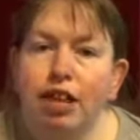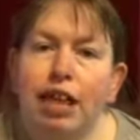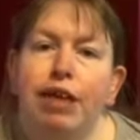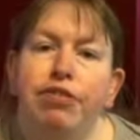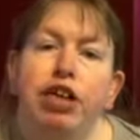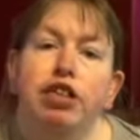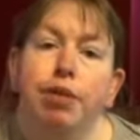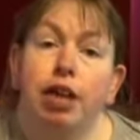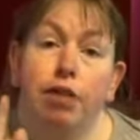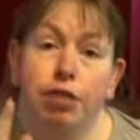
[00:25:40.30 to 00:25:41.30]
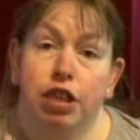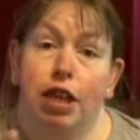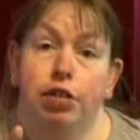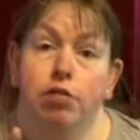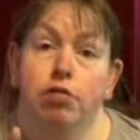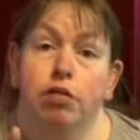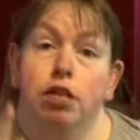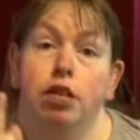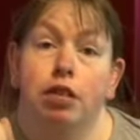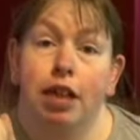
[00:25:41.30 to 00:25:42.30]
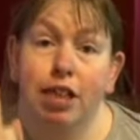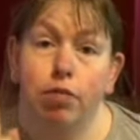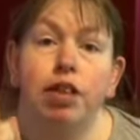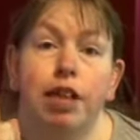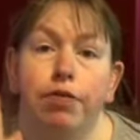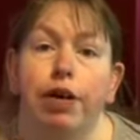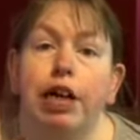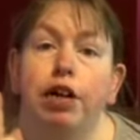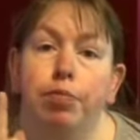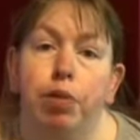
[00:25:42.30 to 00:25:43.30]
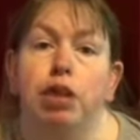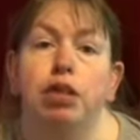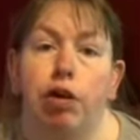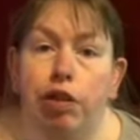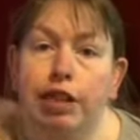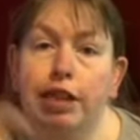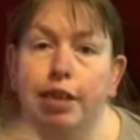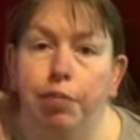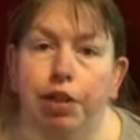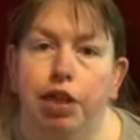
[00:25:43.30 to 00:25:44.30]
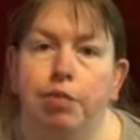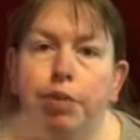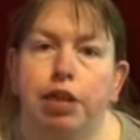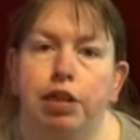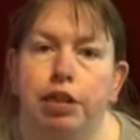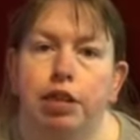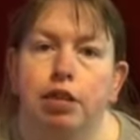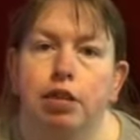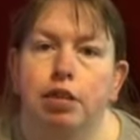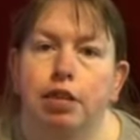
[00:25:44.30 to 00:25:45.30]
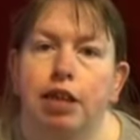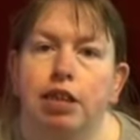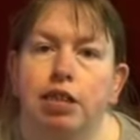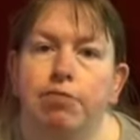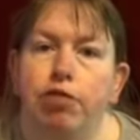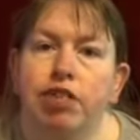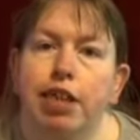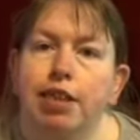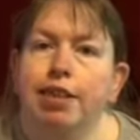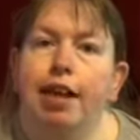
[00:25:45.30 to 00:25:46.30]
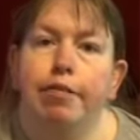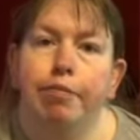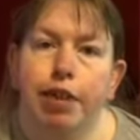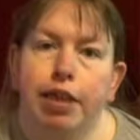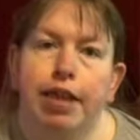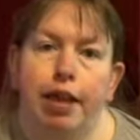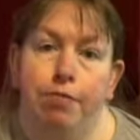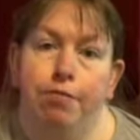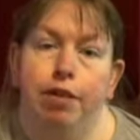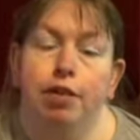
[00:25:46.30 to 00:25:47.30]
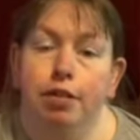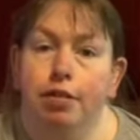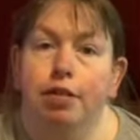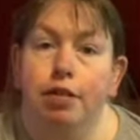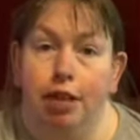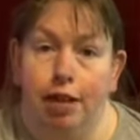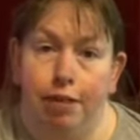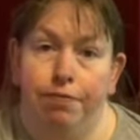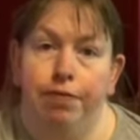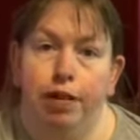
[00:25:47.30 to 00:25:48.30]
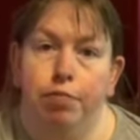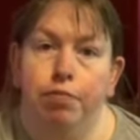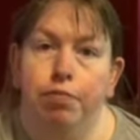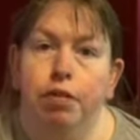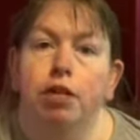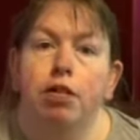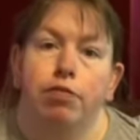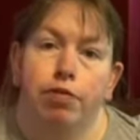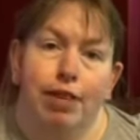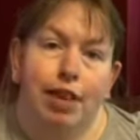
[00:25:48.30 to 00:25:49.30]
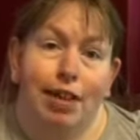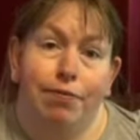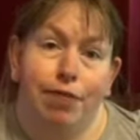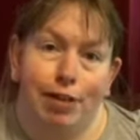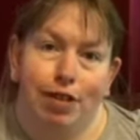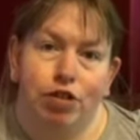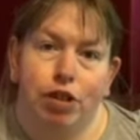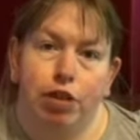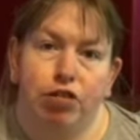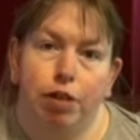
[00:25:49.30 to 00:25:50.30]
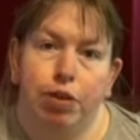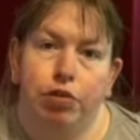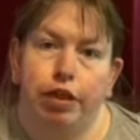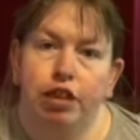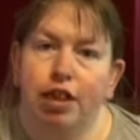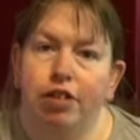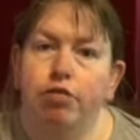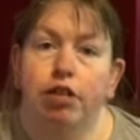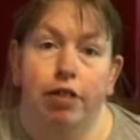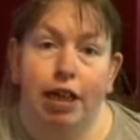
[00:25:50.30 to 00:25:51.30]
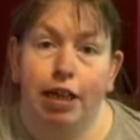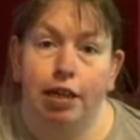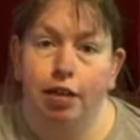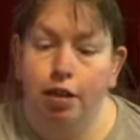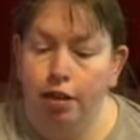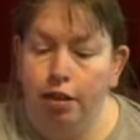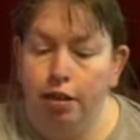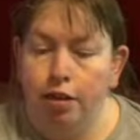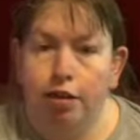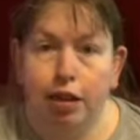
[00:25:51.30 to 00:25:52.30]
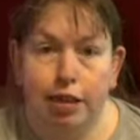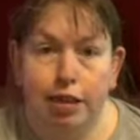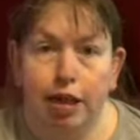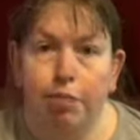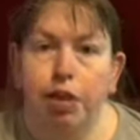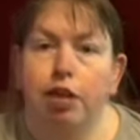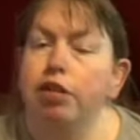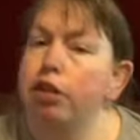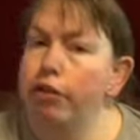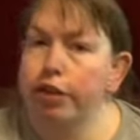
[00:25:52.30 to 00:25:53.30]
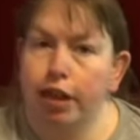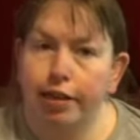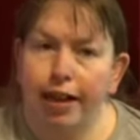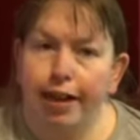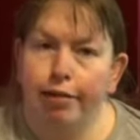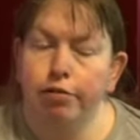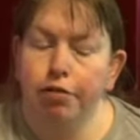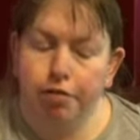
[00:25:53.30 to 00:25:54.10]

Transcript: If you go to my other channel, there's one giveaway open. I'll link that down below because that is for an Instax mini camera and film for when I hit 500 subscribers on that channel. So hit the link down below and go and check that out.